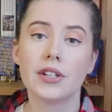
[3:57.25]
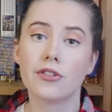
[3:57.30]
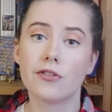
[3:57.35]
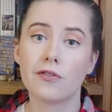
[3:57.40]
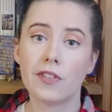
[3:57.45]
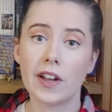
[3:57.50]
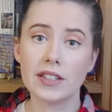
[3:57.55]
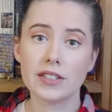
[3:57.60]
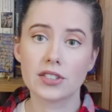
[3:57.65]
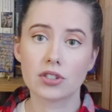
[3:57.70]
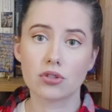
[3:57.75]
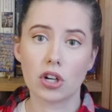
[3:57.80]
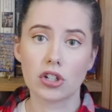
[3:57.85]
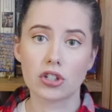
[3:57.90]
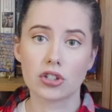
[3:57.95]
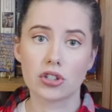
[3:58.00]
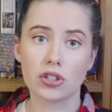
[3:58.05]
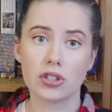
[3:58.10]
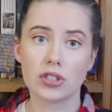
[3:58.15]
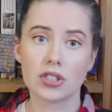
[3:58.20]
defense
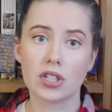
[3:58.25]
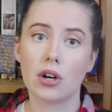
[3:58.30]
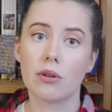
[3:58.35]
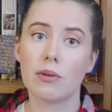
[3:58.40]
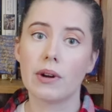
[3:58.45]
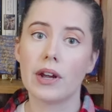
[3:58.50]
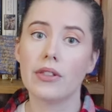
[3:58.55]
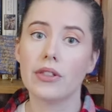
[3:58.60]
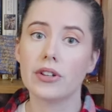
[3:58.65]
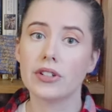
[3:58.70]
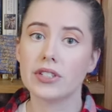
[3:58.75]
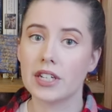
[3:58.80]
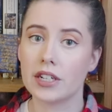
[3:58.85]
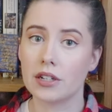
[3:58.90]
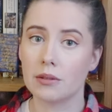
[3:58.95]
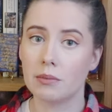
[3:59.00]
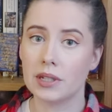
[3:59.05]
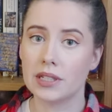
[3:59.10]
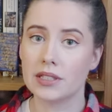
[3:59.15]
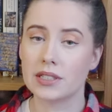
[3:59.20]
structures around their
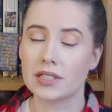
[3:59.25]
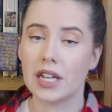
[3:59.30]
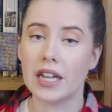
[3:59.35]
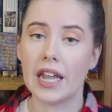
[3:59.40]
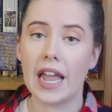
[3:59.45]
settlements